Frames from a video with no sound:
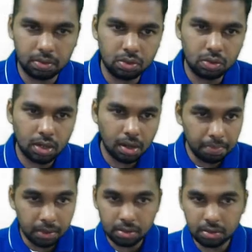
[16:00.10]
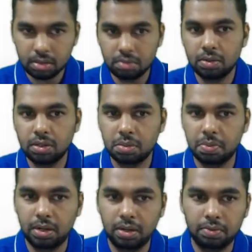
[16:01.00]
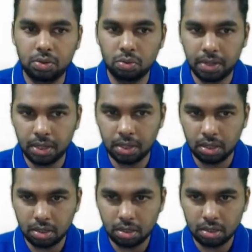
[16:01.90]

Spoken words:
So the number system is believed to be